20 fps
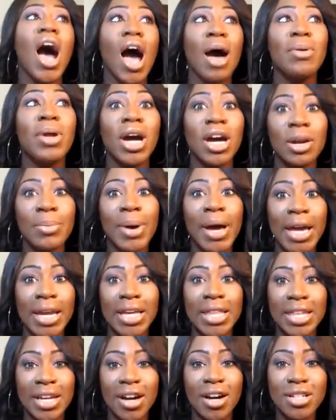I'm not gonna buy
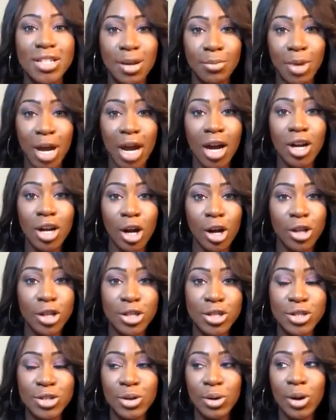anything else. I'm not gonna go to
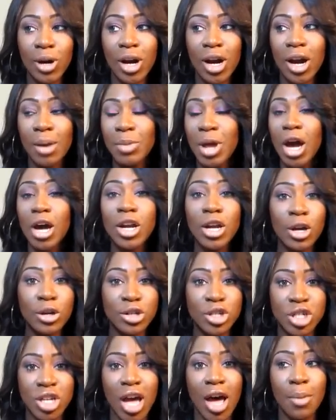the store. I'm not gonna go
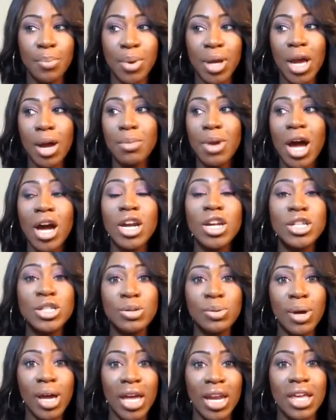shopping. I'm not gonna
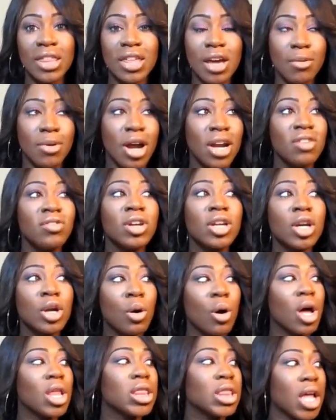do anything. I'm not even gonna
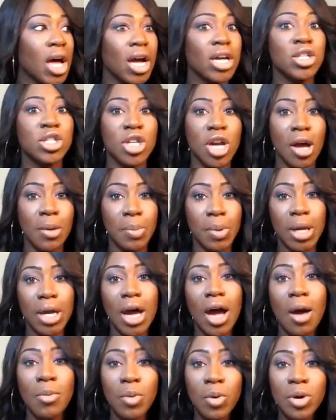go online shopping.
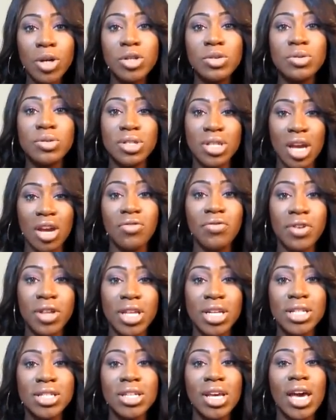I'm going to save for
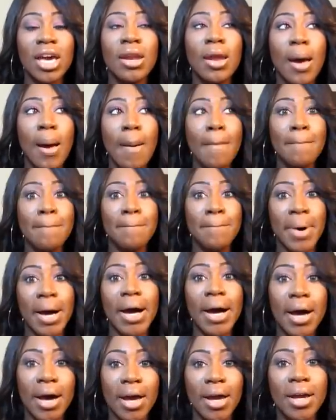this and
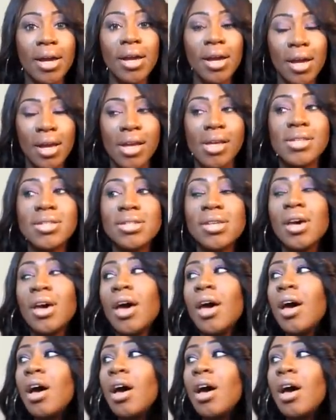buy it